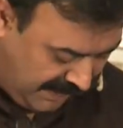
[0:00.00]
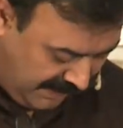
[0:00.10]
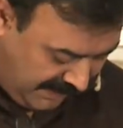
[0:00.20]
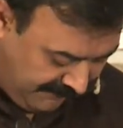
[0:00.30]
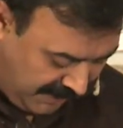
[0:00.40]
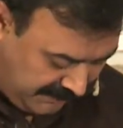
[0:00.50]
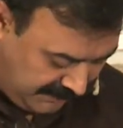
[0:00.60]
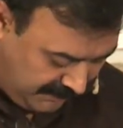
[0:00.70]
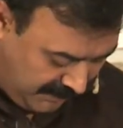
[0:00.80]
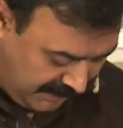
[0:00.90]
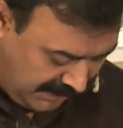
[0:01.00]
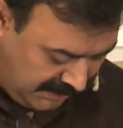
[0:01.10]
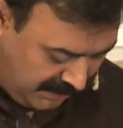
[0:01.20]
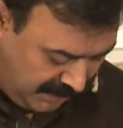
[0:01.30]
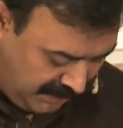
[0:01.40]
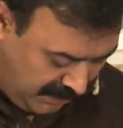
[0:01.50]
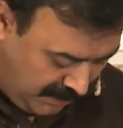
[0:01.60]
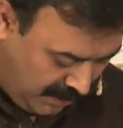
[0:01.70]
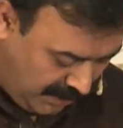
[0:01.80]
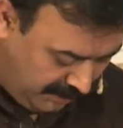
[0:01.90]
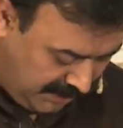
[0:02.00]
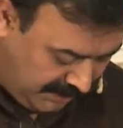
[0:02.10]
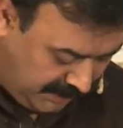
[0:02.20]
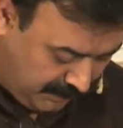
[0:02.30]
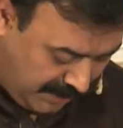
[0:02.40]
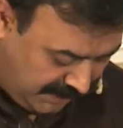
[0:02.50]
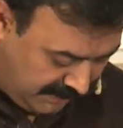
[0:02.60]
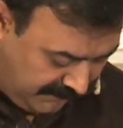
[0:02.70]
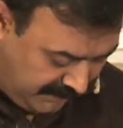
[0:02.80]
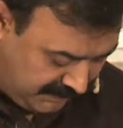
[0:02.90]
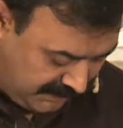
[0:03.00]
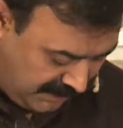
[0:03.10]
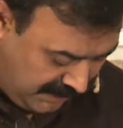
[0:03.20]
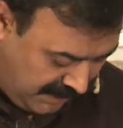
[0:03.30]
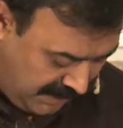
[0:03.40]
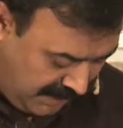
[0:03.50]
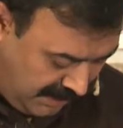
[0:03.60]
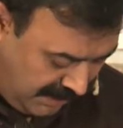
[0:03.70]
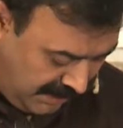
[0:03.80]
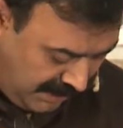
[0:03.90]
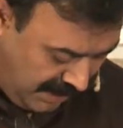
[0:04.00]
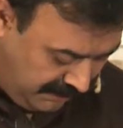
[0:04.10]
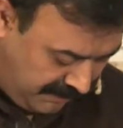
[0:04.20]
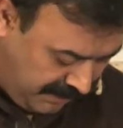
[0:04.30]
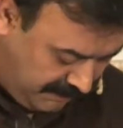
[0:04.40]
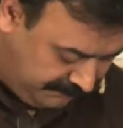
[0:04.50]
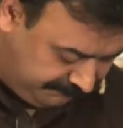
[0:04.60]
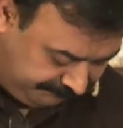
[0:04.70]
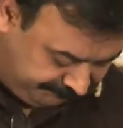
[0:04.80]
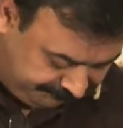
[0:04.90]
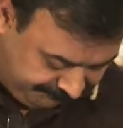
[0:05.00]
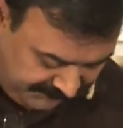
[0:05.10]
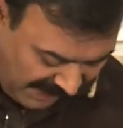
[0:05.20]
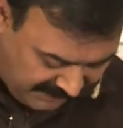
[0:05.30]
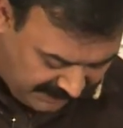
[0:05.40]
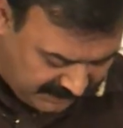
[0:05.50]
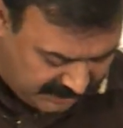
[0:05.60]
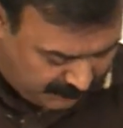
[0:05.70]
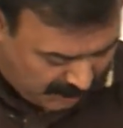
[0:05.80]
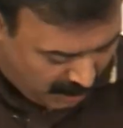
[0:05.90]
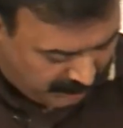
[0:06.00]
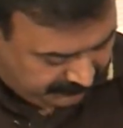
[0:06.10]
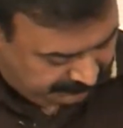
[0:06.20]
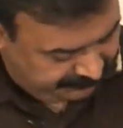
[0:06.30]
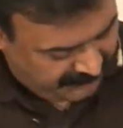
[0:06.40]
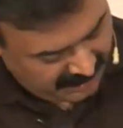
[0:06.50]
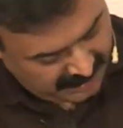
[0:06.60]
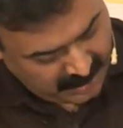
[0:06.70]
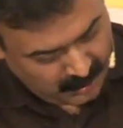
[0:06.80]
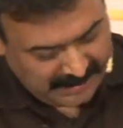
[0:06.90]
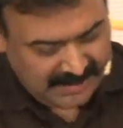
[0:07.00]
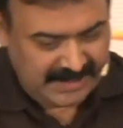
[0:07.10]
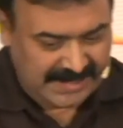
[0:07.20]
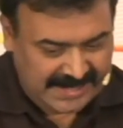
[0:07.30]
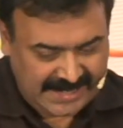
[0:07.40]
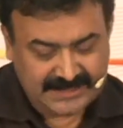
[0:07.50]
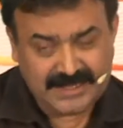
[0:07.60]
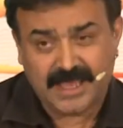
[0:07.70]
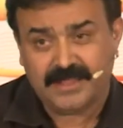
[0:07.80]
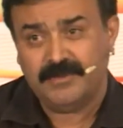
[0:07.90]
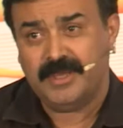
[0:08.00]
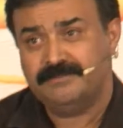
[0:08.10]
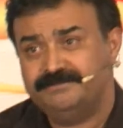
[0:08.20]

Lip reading: Never underestimate your ability to make a difference. Nihil ultra. Nothing is beyond. Truly, Ed Hathaway.